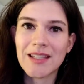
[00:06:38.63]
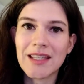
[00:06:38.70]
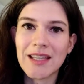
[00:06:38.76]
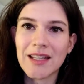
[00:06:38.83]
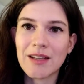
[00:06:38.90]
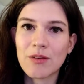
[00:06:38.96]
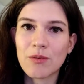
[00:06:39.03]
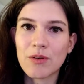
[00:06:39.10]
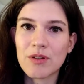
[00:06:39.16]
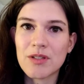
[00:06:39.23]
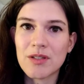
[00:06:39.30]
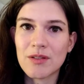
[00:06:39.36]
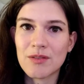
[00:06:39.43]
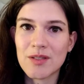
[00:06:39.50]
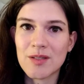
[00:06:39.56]
get in order
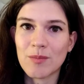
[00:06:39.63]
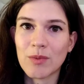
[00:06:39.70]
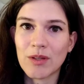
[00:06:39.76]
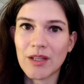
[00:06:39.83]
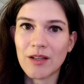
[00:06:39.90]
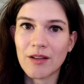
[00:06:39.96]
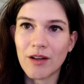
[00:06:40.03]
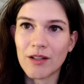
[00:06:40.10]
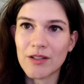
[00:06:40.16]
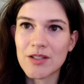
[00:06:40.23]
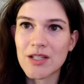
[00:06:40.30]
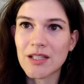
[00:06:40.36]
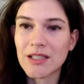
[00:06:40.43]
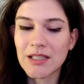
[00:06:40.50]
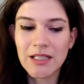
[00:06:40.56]
to stimulate
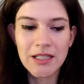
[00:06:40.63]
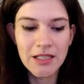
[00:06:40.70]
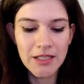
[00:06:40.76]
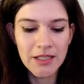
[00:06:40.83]
collagen.